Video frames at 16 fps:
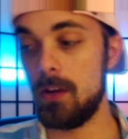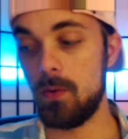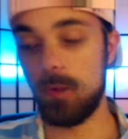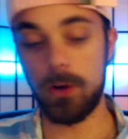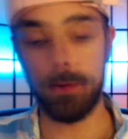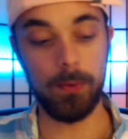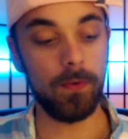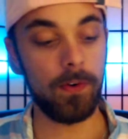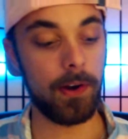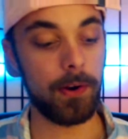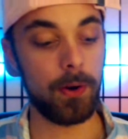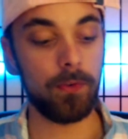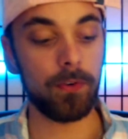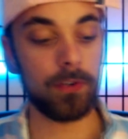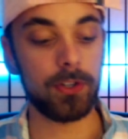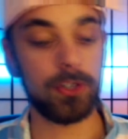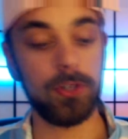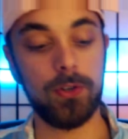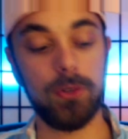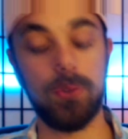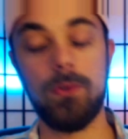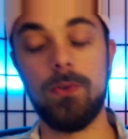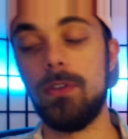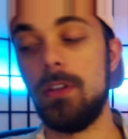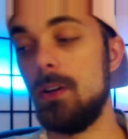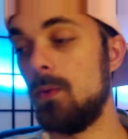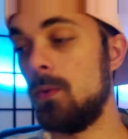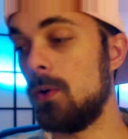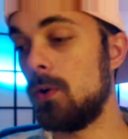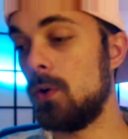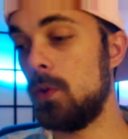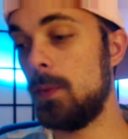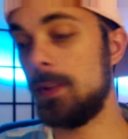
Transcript: We'll move on over to the oracle